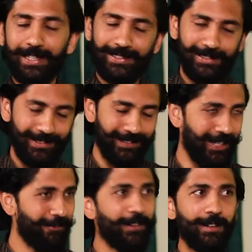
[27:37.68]
It's
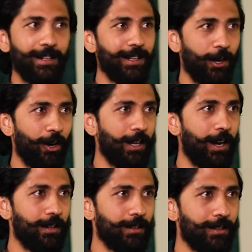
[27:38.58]
definitely a lot
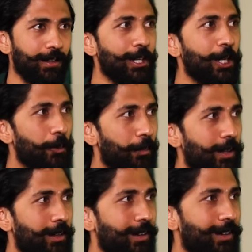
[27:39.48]
harder,
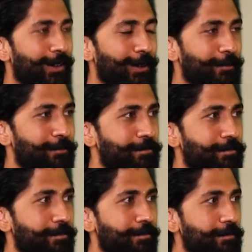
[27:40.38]
but I
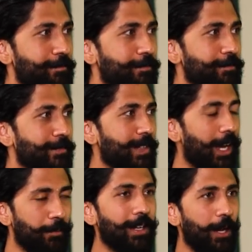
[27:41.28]

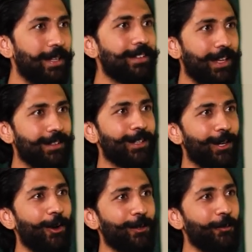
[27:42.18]
mean, there is a
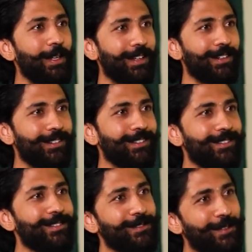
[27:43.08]
lot we can
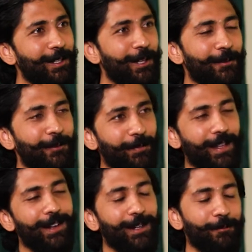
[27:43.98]
learn from
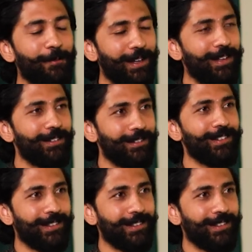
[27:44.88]
there and apply here.